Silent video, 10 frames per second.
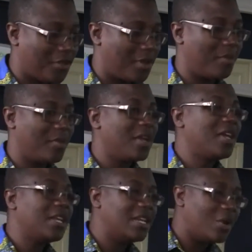them,
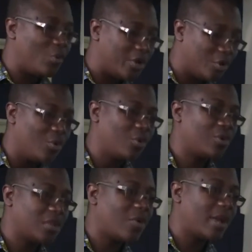then we know
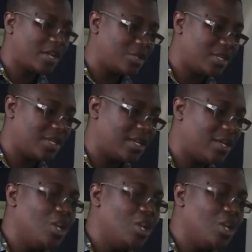that we're actually there.